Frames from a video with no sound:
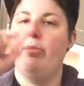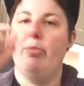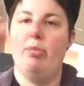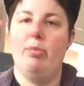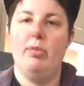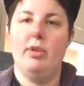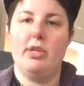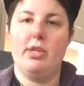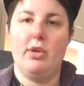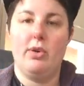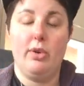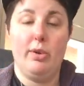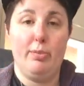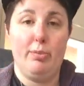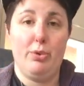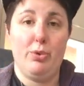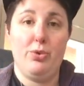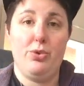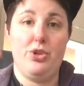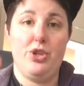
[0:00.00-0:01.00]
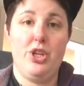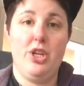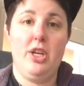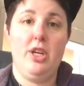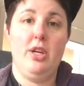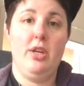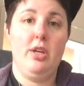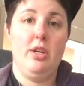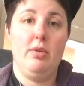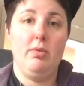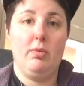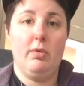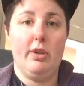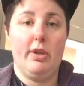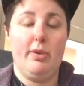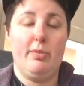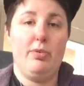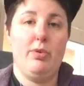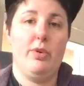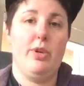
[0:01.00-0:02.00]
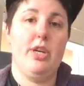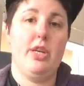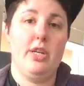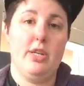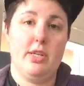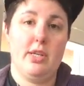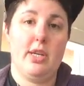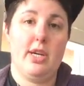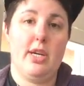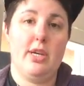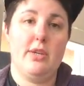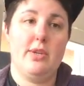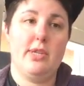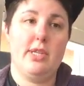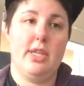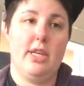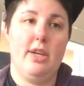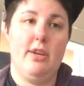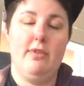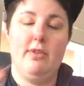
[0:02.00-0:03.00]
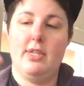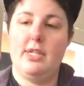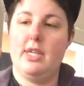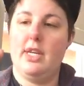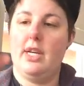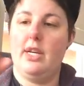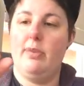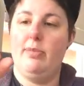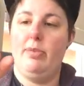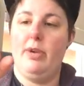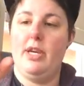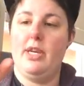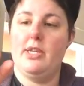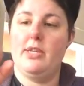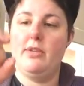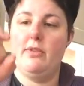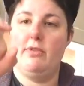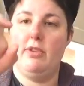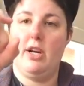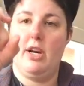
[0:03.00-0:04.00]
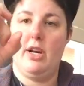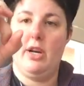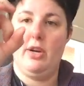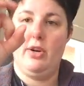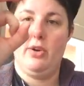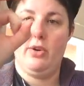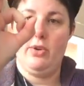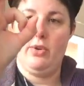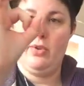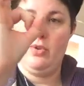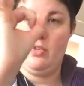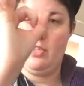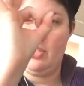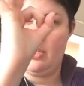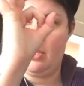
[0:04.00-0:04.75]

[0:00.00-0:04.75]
it's called a bougie, what they put inside your sleeve. It's like a piece of garden hose. It's